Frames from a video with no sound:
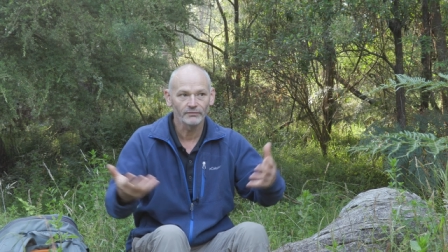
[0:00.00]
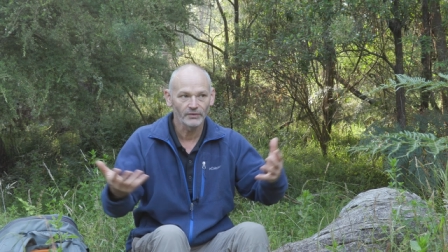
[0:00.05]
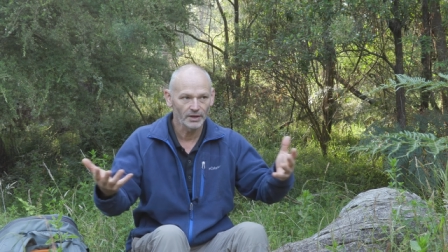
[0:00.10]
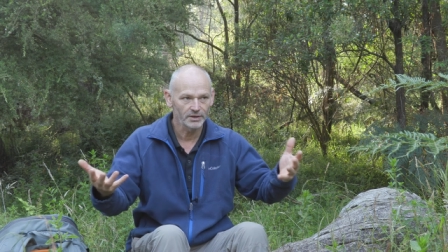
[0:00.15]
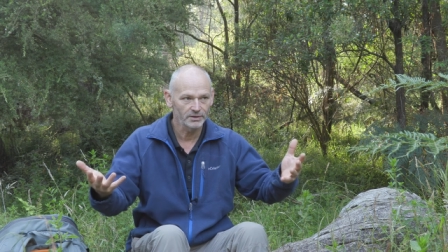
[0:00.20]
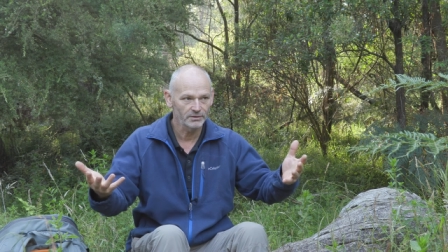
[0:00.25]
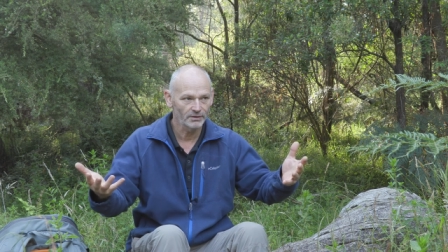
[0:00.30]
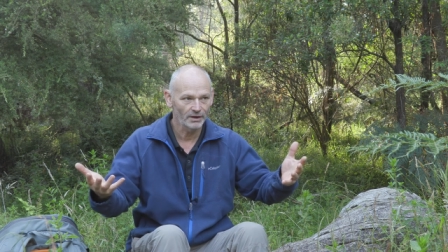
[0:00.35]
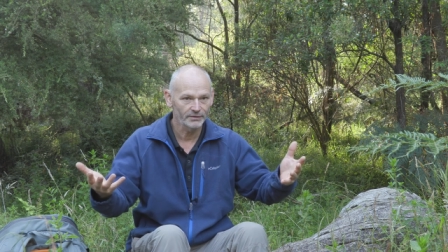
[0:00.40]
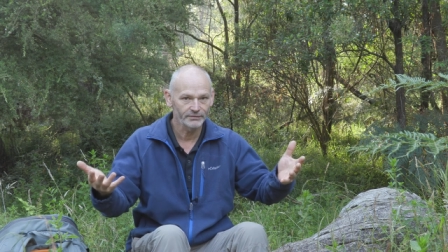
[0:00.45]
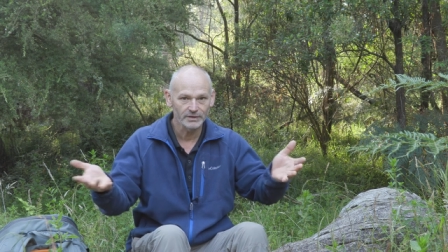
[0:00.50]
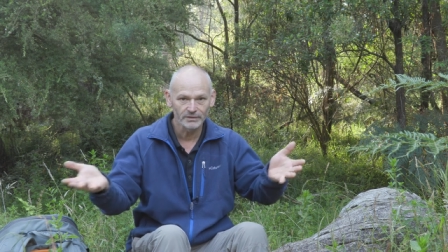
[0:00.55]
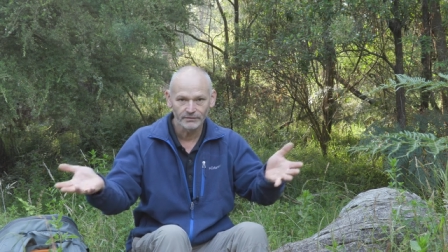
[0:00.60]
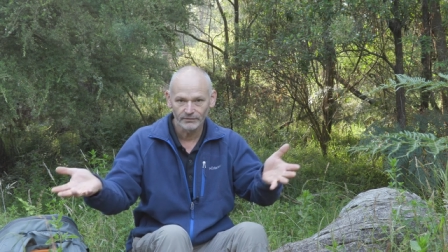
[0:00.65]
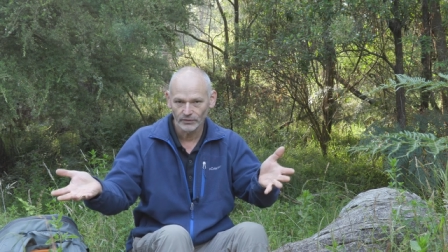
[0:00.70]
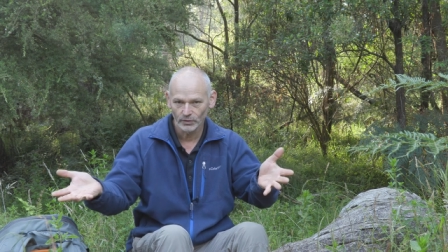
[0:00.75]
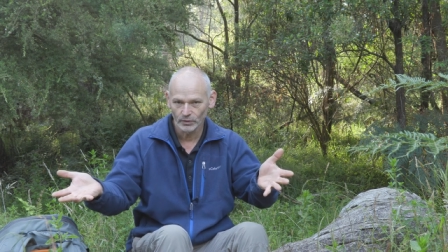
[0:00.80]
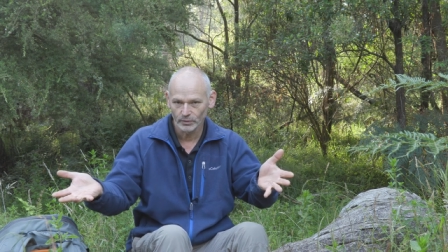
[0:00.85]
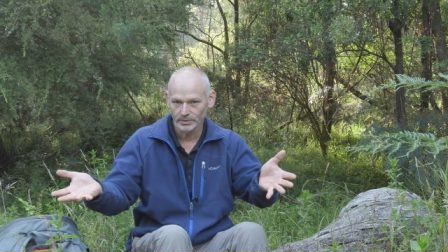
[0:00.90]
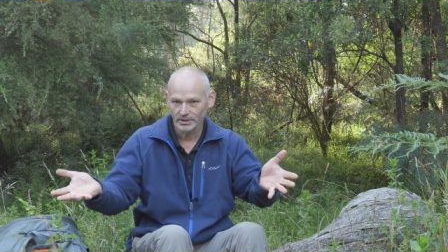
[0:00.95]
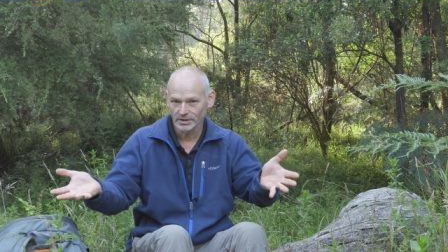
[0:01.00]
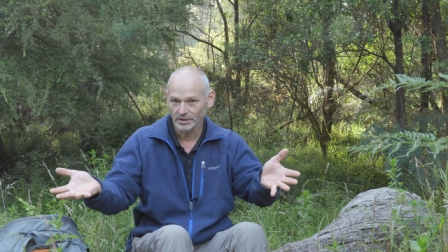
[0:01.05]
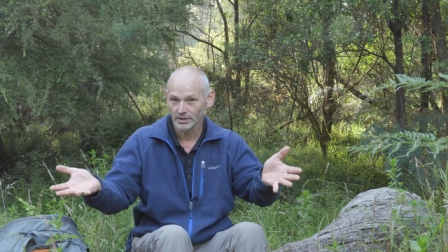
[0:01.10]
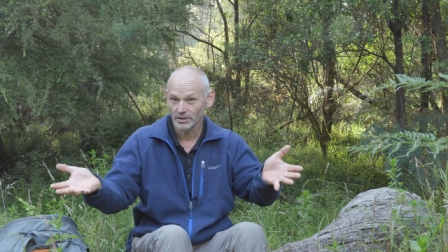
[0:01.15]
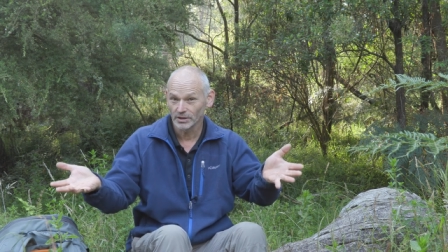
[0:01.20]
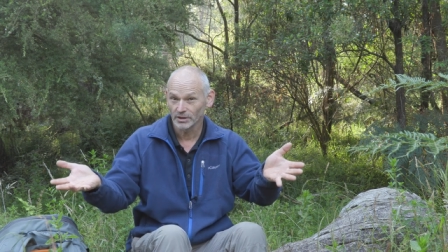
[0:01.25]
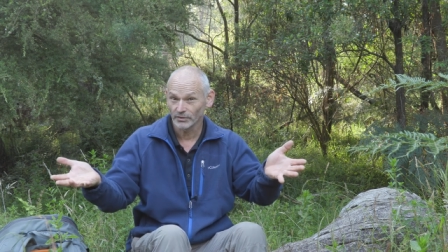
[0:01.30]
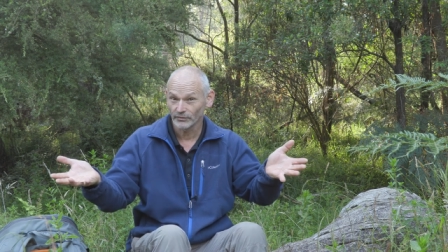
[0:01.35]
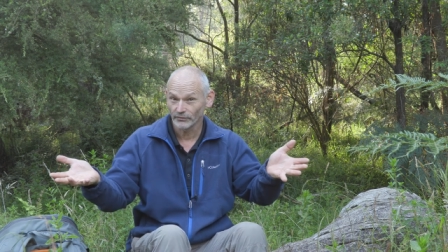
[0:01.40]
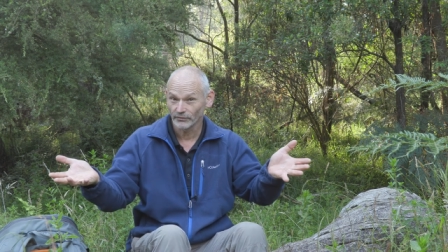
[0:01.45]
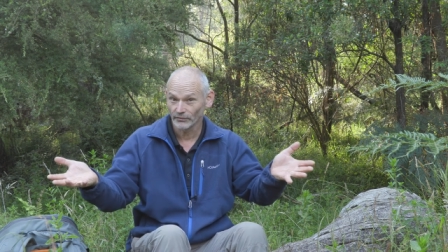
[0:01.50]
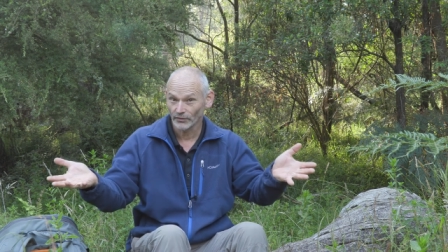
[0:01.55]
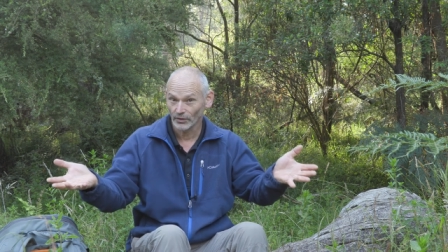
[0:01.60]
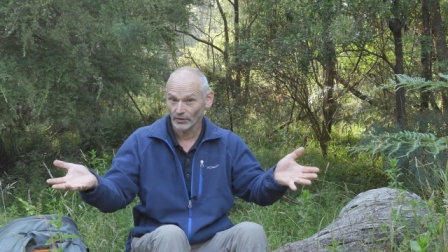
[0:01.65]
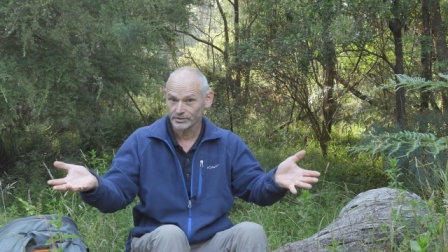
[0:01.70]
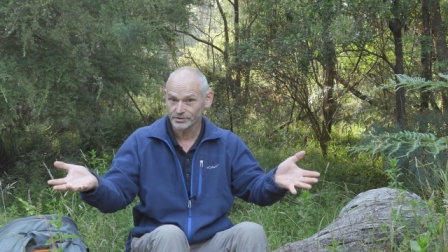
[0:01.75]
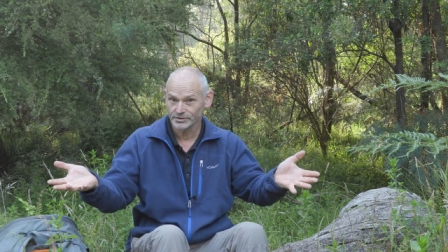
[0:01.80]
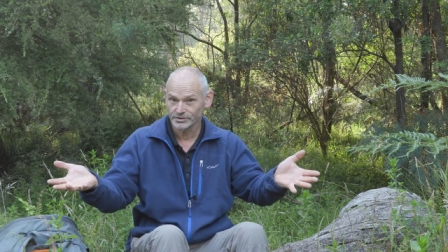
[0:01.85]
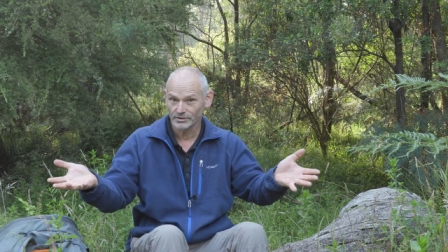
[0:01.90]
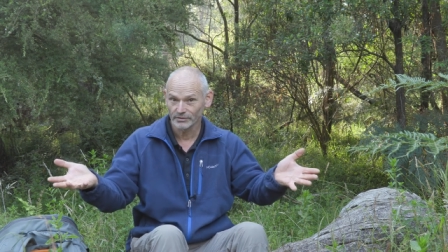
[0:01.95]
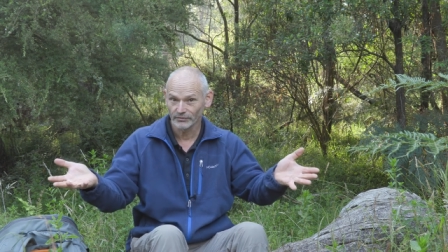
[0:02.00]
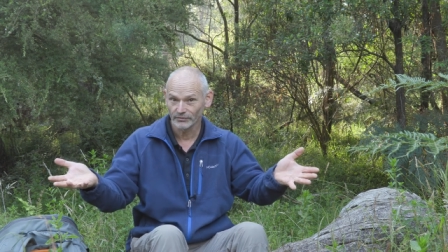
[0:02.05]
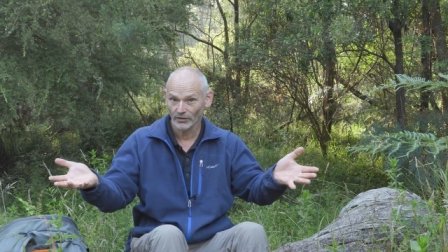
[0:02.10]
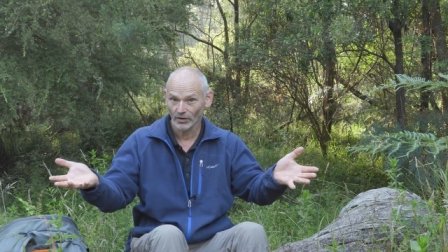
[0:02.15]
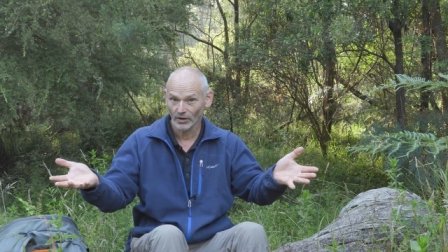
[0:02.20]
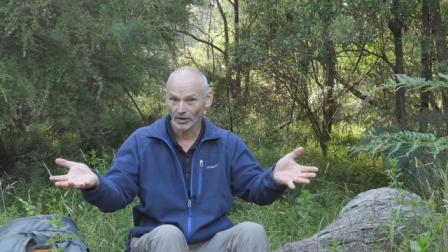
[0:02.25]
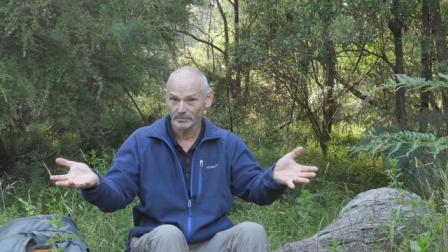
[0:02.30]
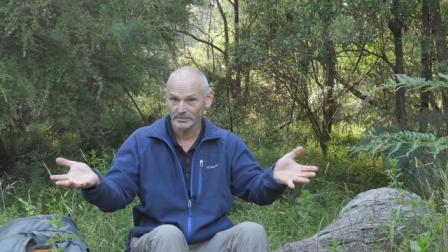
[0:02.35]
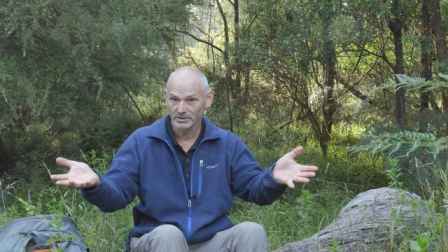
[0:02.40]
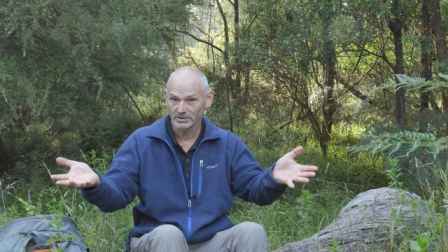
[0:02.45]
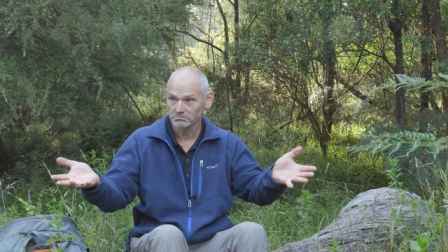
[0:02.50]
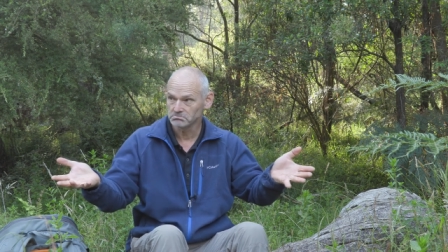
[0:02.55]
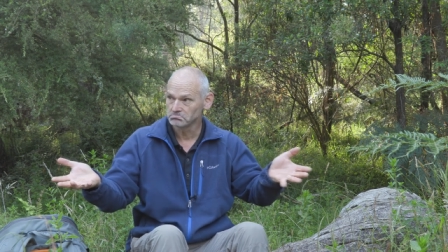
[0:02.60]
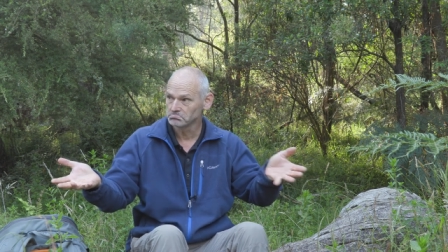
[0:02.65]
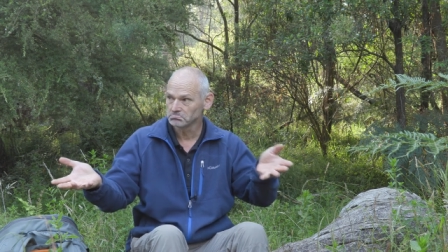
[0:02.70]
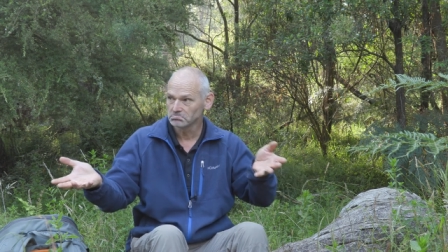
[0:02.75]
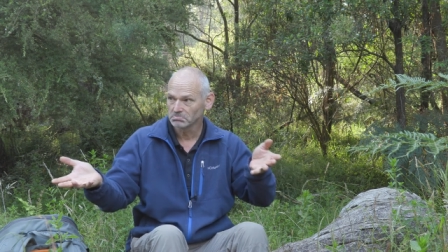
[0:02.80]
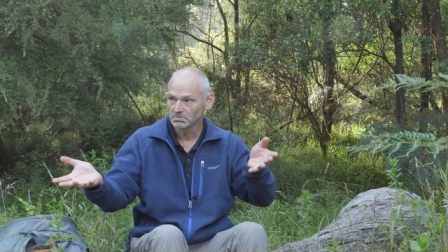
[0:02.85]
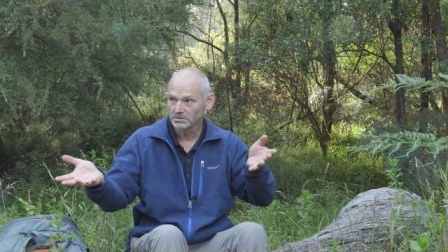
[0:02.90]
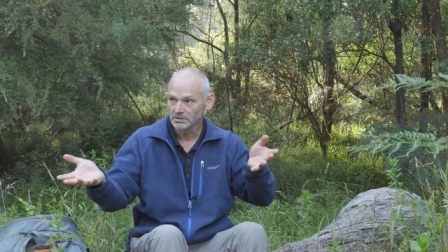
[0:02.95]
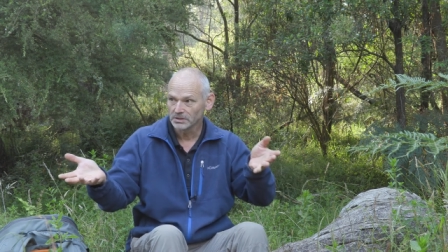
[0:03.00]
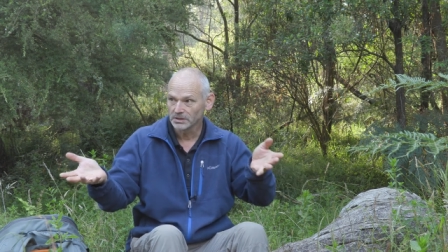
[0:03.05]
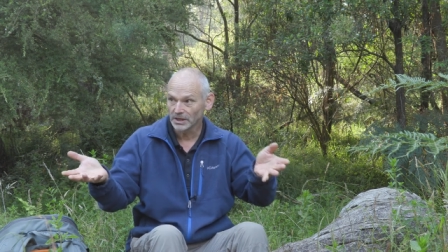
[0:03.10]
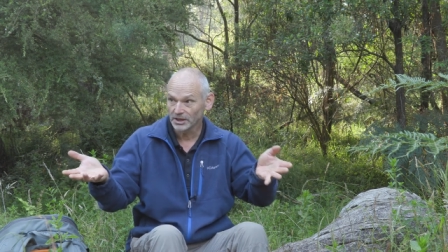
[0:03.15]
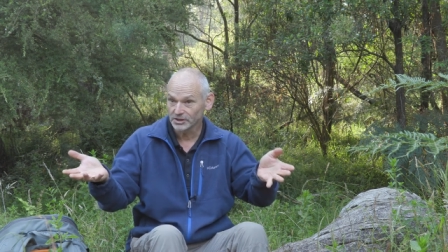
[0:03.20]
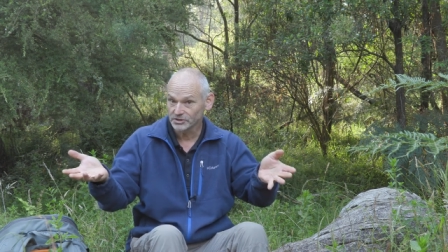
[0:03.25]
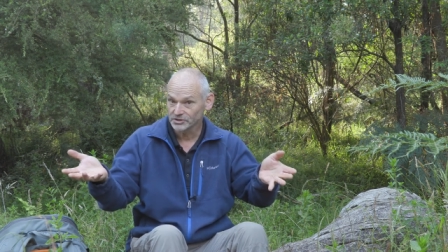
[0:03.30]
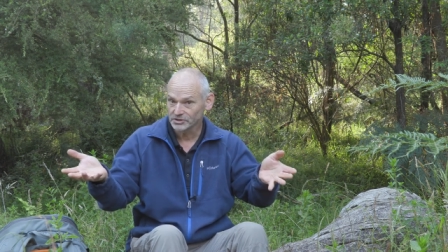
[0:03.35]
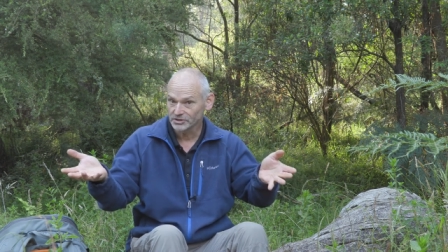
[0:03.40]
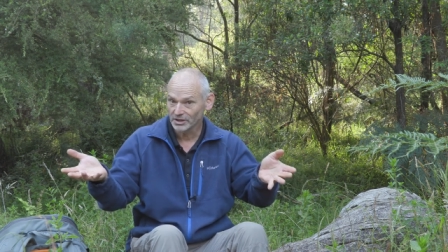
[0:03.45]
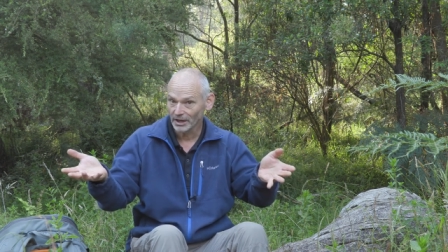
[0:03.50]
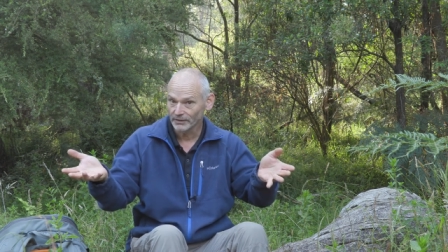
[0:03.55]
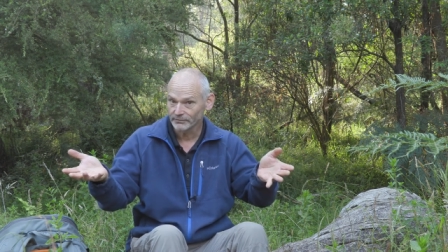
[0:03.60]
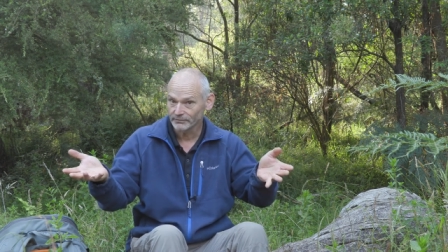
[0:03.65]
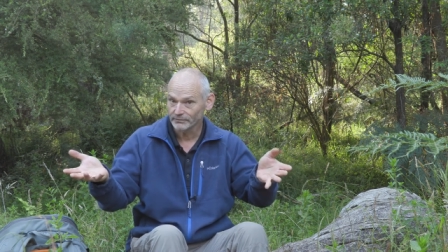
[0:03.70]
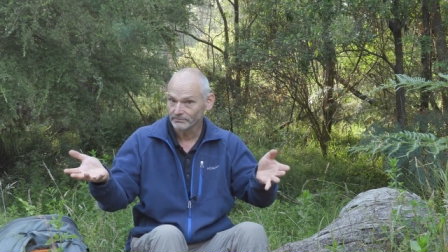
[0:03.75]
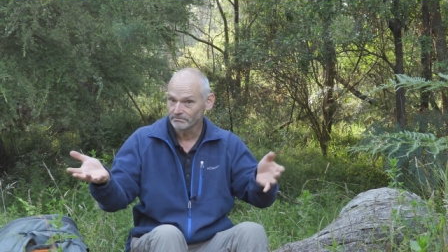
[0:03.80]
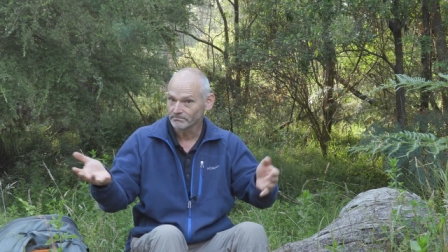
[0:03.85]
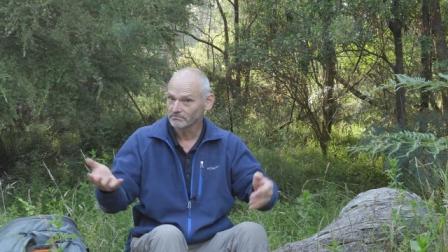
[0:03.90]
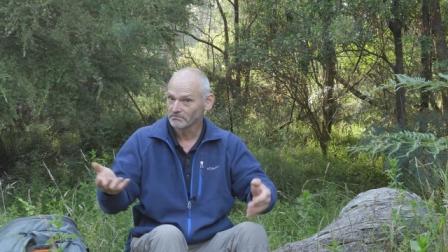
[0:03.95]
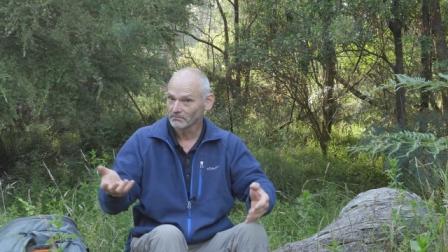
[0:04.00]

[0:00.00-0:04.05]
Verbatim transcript: photographing, filming in a forest environment. It's tough.